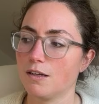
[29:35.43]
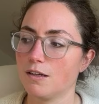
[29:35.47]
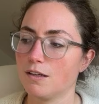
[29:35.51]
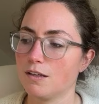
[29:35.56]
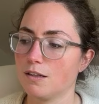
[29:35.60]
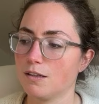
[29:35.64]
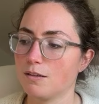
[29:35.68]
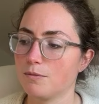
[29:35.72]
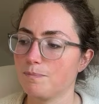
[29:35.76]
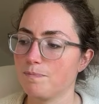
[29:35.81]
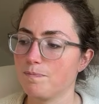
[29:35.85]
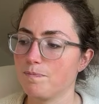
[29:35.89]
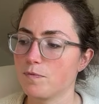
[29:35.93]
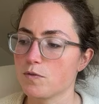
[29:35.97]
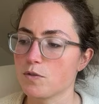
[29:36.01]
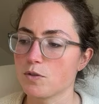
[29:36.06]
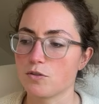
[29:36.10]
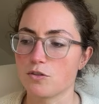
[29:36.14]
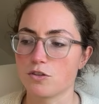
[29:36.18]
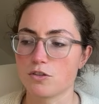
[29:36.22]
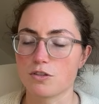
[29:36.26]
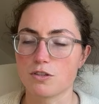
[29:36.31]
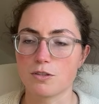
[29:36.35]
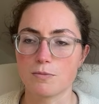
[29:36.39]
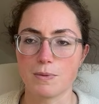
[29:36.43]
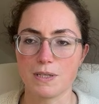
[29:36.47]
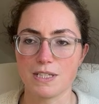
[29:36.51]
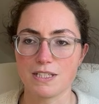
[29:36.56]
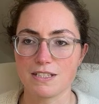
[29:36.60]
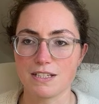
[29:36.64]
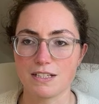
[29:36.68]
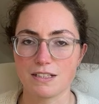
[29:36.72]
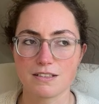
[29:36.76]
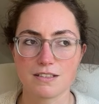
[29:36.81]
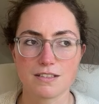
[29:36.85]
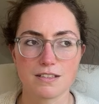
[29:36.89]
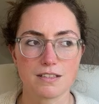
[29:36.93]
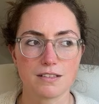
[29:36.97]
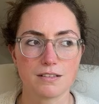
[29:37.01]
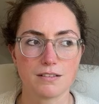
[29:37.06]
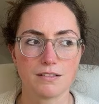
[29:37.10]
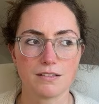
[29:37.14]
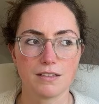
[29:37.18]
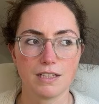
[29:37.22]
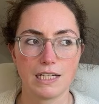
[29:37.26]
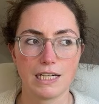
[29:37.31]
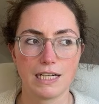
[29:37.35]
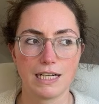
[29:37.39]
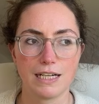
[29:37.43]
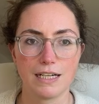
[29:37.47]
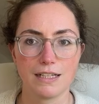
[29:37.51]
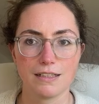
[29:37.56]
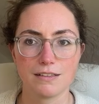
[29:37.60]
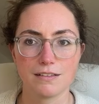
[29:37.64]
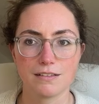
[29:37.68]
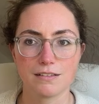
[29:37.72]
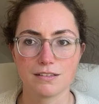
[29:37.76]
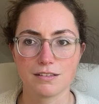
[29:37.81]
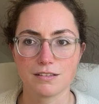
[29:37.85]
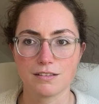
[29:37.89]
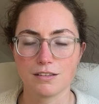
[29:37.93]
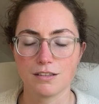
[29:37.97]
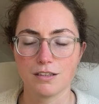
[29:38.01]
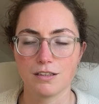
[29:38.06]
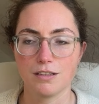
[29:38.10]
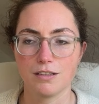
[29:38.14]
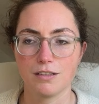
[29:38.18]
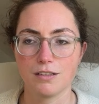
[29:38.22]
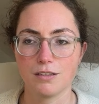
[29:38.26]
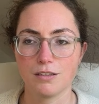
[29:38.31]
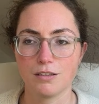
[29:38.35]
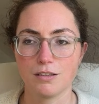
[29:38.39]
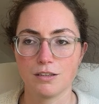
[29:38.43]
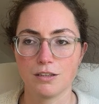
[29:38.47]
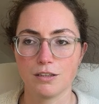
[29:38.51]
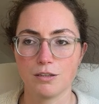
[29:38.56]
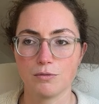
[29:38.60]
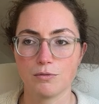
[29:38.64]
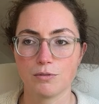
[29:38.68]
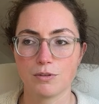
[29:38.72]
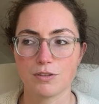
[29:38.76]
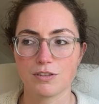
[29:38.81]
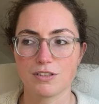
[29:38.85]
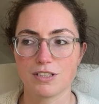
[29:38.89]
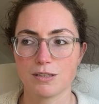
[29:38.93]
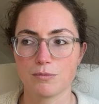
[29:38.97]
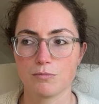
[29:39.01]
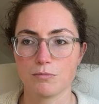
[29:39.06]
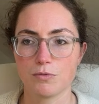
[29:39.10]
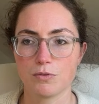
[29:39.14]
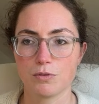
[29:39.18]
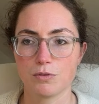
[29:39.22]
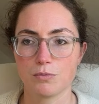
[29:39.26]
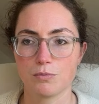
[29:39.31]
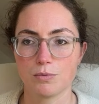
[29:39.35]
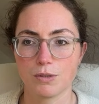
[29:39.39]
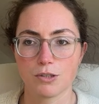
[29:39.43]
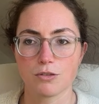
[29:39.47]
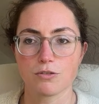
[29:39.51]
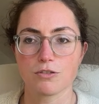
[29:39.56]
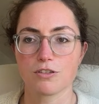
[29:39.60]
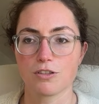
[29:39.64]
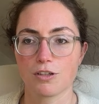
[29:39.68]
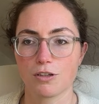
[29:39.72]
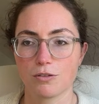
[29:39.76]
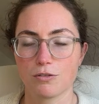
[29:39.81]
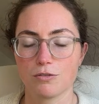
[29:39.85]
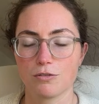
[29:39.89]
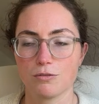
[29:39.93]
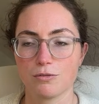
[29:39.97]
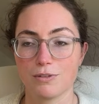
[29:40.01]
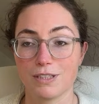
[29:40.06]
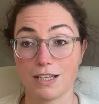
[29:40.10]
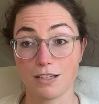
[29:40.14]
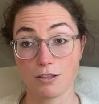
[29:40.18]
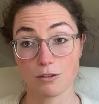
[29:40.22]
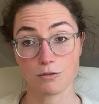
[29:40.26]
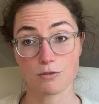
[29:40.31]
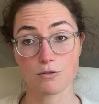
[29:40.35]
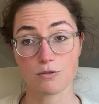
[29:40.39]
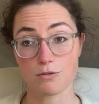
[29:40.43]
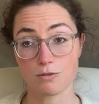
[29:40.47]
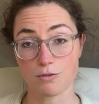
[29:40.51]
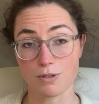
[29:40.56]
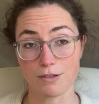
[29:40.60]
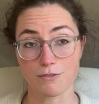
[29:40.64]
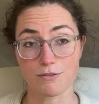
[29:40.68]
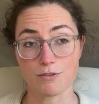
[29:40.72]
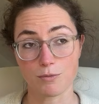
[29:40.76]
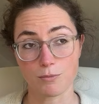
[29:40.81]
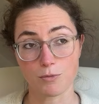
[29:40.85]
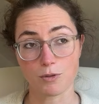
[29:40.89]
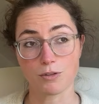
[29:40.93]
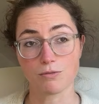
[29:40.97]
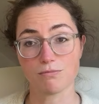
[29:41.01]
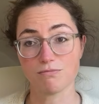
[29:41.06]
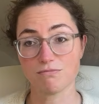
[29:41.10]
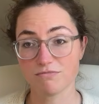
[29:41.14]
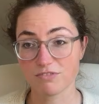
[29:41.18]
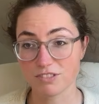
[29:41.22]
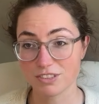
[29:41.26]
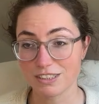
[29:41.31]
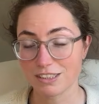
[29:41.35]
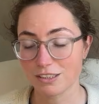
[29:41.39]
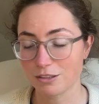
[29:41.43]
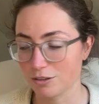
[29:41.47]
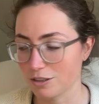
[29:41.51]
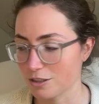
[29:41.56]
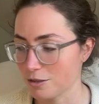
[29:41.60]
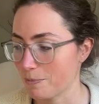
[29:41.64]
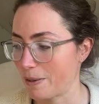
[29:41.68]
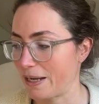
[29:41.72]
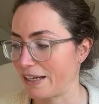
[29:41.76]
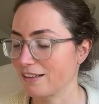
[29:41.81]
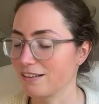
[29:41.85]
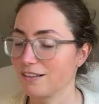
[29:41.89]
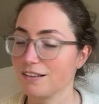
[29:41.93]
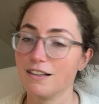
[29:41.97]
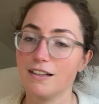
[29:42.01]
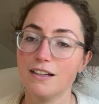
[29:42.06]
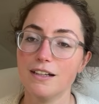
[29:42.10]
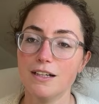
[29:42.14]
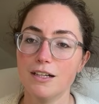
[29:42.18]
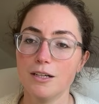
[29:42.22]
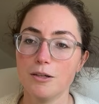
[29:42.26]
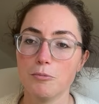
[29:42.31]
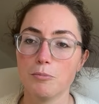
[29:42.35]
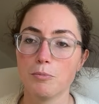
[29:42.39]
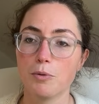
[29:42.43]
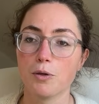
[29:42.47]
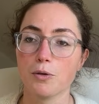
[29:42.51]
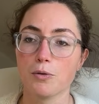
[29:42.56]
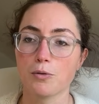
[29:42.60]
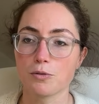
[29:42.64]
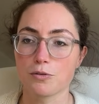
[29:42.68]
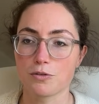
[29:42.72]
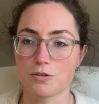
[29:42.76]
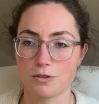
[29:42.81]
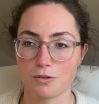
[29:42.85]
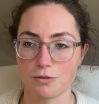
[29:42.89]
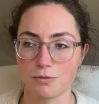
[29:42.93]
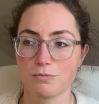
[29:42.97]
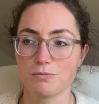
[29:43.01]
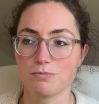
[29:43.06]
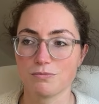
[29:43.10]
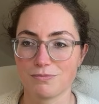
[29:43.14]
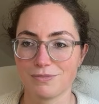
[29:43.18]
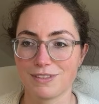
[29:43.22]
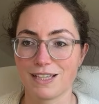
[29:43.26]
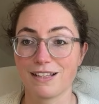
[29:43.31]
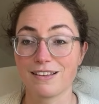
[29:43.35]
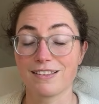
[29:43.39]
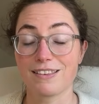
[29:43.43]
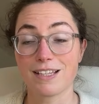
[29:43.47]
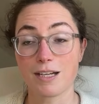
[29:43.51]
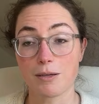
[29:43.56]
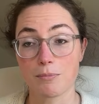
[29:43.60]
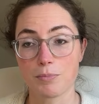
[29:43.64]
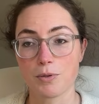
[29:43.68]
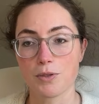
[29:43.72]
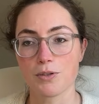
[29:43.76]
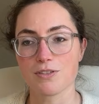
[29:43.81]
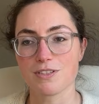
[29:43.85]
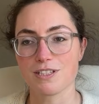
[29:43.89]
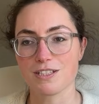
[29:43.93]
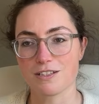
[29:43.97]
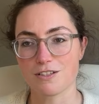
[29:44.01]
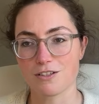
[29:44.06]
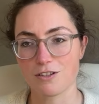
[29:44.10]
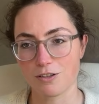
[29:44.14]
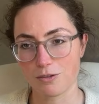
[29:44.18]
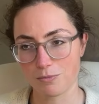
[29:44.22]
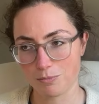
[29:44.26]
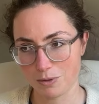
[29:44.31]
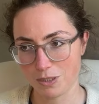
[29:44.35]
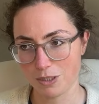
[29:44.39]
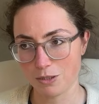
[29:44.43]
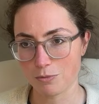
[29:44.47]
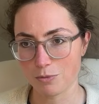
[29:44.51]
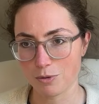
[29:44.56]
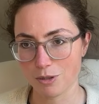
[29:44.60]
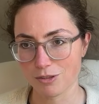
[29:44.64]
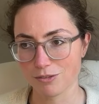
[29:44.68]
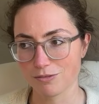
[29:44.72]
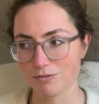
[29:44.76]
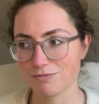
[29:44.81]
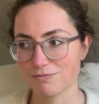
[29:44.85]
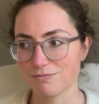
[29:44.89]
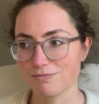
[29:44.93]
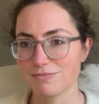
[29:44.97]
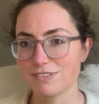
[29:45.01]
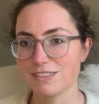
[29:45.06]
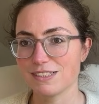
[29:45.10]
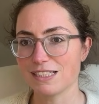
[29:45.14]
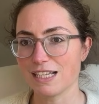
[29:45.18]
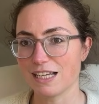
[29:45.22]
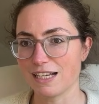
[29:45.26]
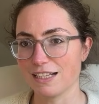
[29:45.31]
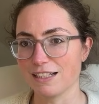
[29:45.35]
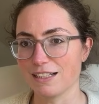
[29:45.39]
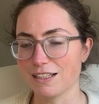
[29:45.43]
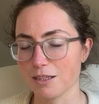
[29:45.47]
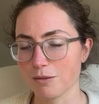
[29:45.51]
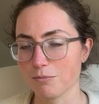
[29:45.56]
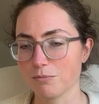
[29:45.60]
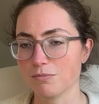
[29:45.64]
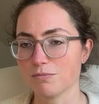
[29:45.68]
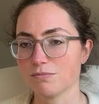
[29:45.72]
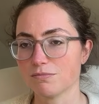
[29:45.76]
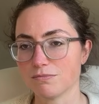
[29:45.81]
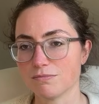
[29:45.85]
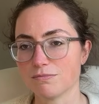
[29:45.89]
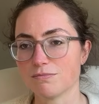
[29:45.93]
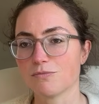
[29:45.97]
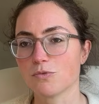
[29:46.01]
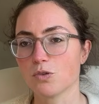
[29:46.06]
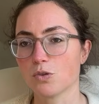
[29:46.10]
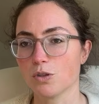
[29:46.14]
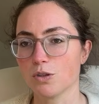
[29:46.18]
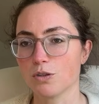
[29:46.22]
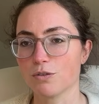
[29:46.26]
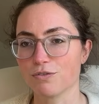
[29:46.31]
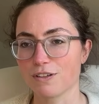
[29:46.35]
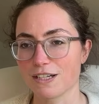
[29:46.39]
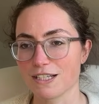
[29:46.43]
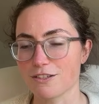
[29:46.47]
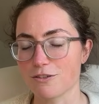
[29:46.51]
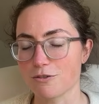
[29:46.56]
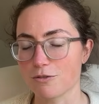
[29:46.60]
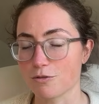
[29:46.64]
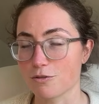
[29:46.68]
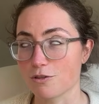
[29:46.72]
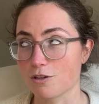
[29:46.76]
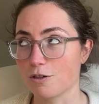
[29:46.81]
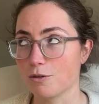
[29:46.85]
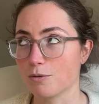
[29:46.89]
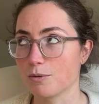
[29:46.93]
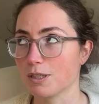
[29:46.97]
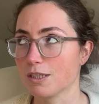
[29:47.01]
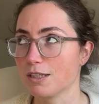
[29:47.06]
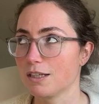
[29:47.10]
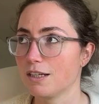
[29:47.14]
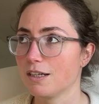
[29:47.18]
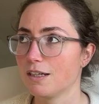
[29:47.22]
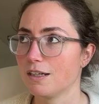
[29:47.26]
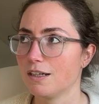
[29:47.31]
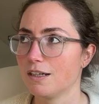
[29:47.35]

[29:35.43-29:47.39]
So just the basics. And you want him to, well, start to get used to have someone sit on his back, but also that person is going to be the one telling him to go faster or slower.